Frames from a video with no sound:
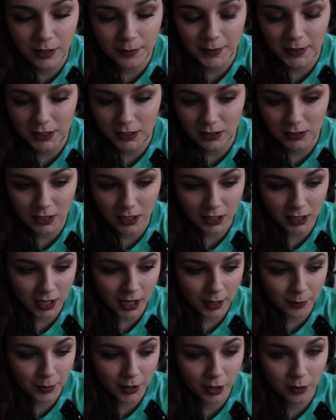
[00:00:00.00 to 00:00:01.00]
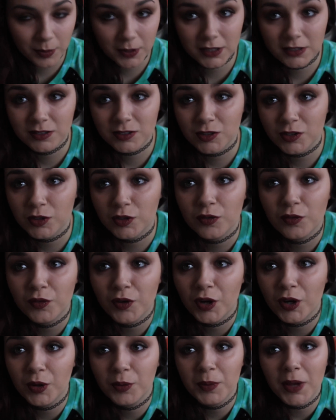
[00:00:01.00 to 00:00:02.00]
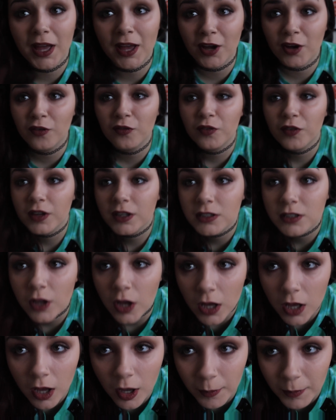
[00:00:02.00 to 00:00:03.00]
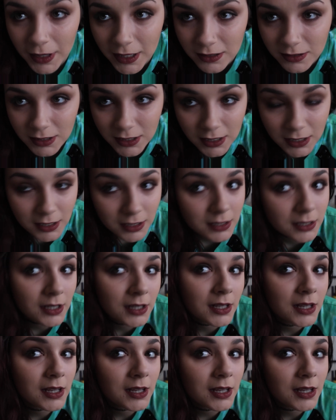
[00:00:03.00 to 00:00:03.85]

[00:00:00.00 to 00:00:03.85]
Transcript: I mean the eyebrow pencil from e.l.f. Amazing.